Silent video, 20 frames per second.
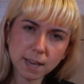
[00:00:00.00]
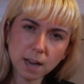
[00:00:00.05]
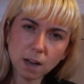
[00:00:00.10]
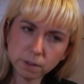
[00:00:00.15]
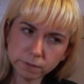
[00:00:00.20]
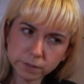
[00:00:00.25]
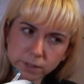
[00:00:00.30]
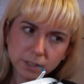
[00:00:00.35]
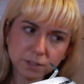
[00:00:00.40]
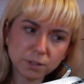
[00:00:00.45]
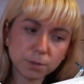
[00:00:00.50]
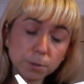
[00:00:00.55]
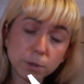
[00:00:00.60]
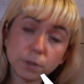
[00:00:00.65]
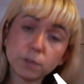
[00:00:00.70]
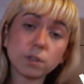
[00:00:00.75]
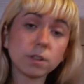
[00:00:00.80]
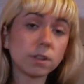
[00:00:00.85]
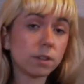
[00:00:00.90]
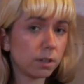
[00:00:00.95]
other to move
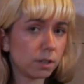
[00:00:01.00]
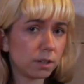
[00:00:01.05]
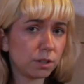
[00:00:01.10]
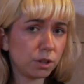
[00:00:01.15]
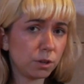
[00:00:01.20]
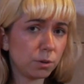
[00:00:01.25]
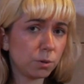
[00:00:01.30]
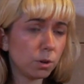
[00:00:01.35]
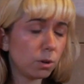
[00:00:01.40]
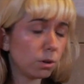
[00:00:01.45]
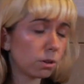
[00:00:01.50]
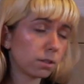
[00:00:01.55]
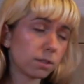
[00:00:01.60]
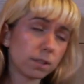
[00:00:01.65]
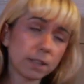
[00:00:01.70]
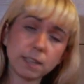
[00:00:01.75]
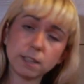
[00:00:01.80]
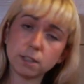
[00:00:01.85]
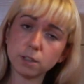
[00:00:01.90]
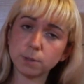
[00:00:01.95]
to New York, so
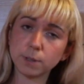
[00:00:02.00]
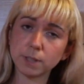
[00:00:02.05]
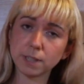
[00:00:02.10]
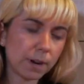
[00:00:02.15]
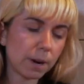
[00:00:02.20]
they do it.